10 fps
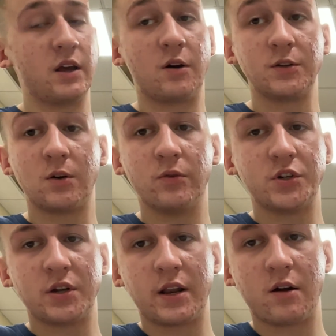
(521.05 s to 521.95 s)
and also
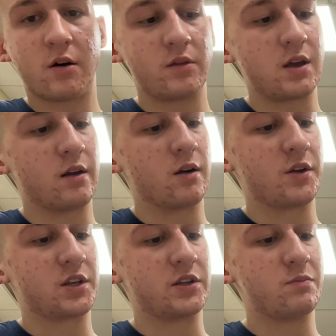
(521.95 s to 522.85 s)
originating on the
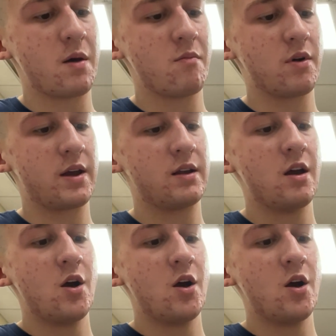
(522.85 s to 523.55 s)
interosseous membrane,